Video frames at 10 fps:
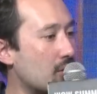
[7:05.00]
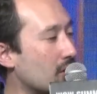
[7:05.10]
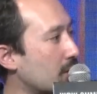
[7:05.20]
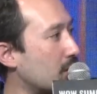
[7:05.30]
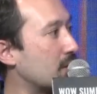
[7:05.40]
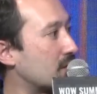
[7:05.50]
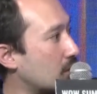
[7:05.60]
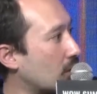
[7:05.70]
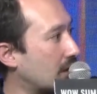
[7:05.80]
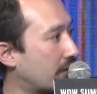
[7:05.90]
be
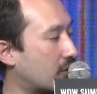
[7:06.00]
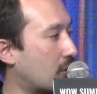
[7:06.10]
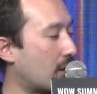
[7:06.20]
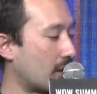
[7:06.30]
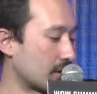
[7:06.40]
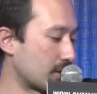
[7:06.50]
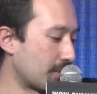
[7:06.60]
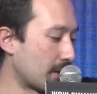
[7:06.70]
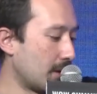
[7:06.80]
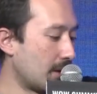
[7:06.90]
resold afterwards.
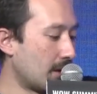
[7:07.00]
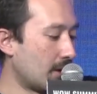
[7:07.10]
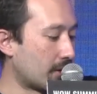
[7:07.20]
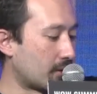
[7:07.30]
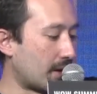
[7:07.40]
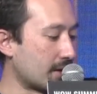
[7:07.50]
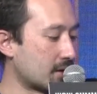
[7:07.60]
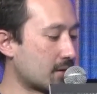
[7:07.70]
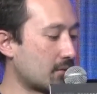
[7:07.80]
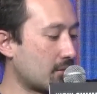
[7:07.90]
So
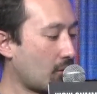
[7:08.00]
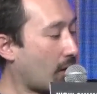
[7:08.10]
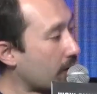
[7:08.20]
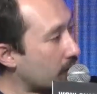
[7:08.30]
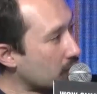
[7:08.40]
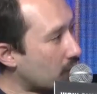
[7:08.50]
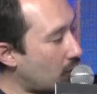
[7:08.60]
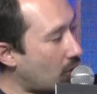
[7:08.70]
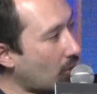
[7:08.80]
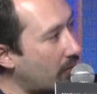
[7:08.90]
that's one of the
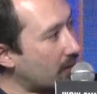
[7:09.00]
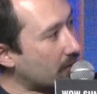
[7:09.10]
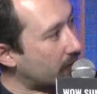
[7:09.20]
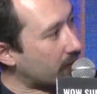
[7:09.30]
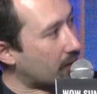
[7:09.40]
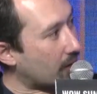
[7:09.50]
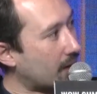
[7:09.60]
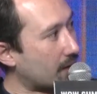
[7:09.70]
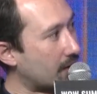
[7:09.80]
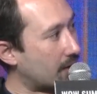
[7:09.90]
core benefits,
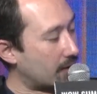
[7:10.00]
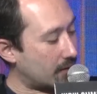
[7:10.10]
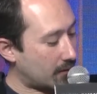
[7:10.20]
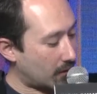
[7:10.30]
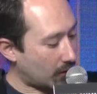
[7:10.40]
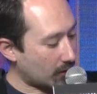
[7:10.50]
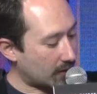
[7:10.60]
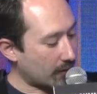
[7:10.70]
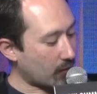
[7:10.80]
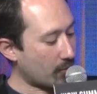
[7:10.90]
like
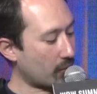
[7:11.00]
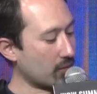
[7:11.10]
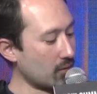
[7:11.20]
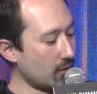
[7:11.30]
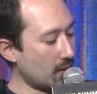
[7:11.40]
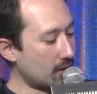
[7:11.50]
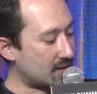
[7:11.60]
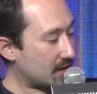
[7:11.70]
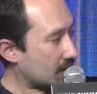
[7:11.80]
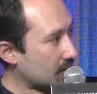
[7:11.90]
developer
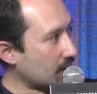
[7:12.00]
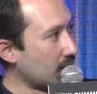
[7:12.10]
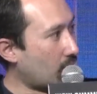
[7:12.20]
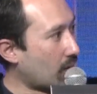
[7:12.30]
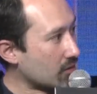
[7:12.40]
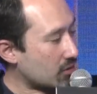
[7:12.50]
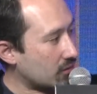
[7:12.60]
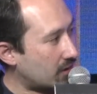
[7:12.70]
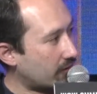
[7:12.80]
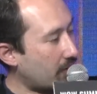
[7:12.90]
sincerely wants to
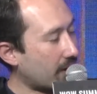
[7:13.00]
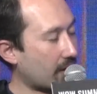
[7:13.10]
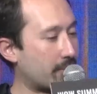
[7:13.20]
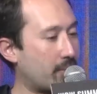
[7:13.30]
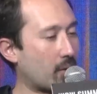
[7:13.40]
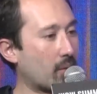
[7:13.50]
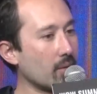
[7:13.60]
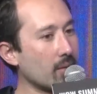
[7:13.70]
give back that power.